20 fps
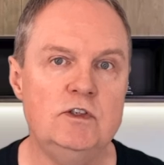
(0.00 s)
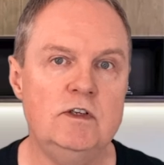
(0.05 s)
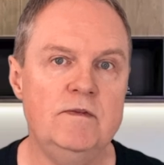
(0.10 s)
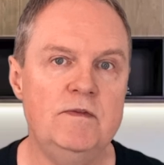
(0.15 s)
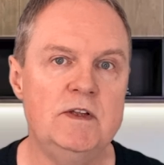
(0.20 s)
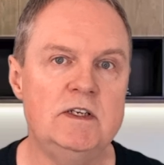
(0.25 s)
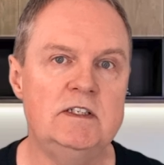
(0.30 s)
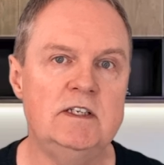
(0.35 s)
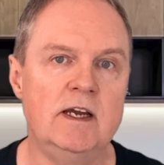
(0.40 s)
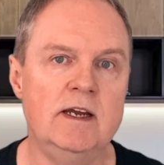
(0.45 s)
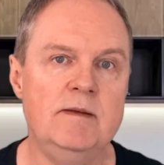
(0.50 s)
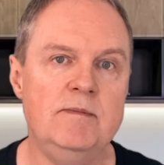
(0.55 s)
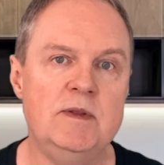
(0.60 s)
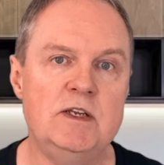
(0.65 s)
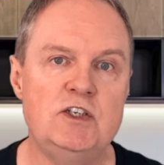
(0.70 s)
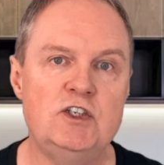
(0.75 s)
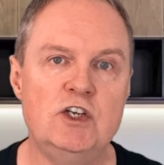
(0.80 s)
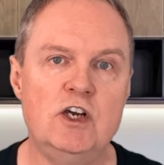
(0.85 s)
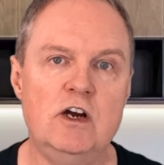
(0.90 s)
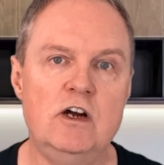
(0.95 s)
of the time the
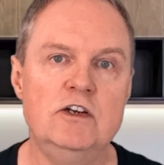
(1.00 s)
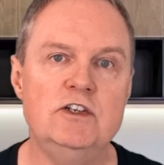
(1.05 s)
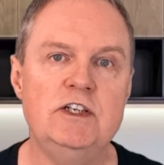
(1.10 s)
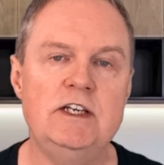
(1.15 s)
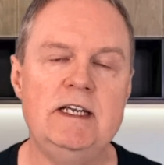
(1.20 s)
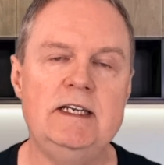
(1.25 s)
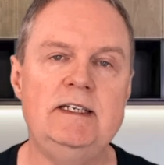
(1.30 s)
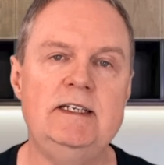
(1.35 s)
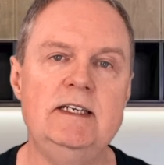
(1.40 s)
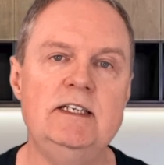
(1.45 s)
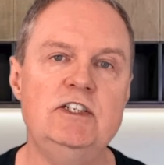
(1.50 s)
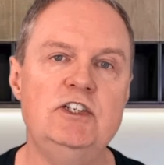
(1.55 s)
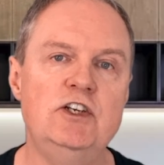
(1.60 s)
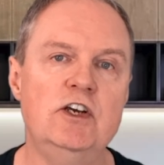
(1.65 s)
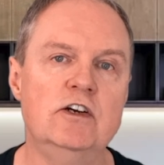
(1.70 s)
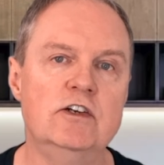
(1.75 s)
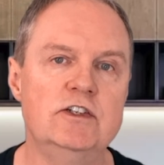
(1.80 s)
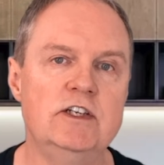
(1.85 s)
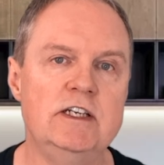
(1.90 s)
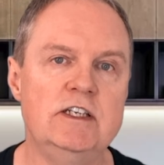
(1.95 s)
charging and
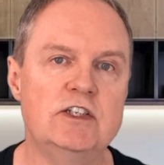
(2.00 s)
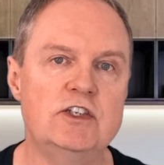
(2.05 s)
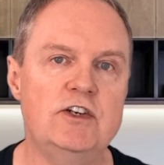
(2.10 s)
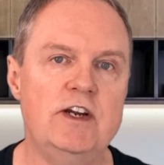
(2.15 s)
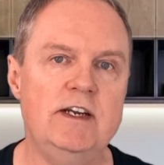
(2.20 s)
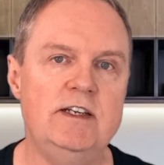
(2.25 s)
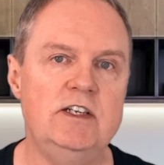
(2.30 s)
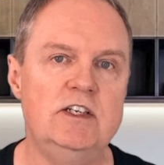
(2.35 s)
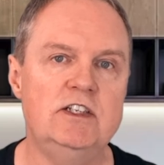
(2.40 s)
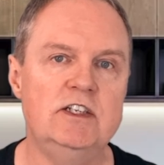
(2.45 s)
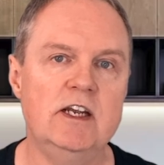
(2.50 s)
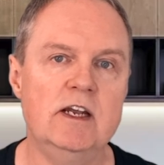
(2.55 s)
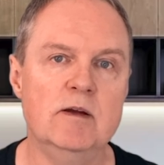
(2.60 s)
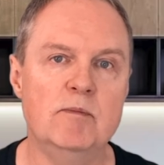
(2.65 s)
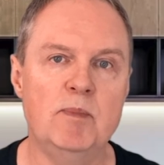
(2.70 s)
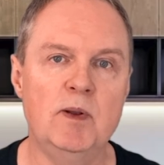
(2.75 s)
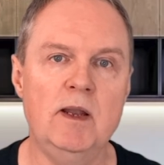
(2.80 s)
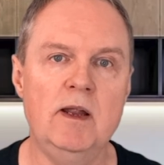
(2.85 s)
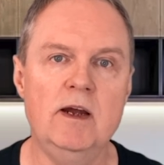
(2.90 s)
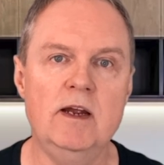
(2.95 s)
discharging strategy
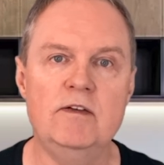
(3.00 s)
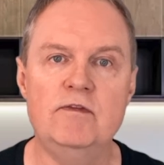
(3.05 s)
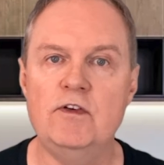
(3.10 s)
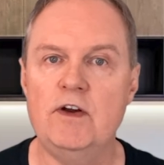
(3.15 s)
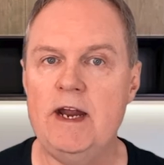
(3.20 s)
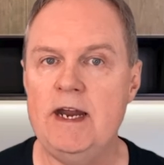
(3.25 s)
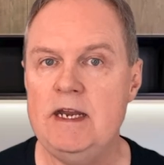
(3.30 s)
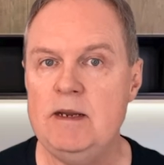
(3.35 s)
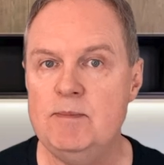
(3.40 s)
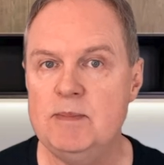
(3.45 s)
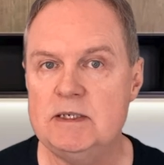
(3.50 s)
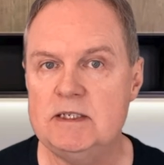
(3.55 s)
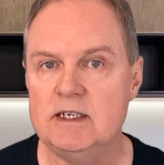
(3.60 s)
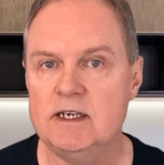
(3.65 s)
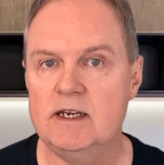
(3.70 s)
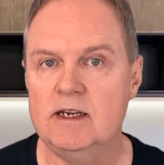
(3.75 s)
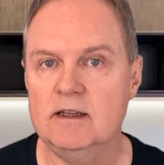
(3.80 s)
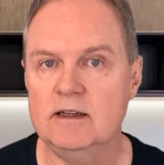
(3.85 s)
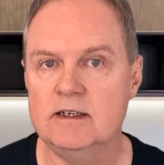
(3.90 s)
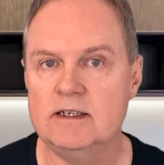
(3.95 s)
applied for any
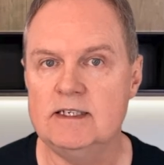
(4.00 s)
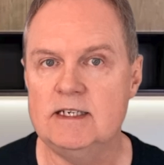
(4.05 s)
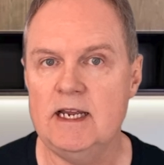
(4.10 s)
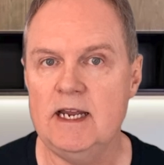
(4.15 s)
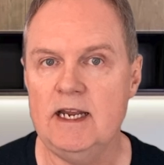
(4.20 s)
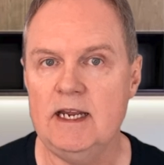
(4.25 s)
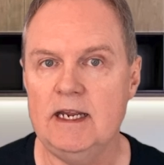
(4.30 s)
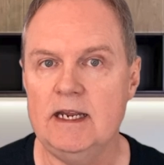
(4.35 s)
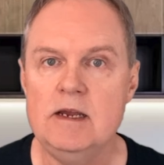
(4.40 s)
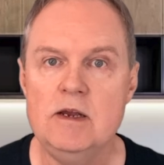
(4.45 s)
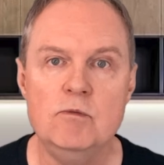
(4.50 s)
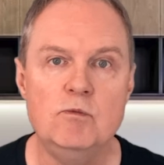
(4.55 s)
particular day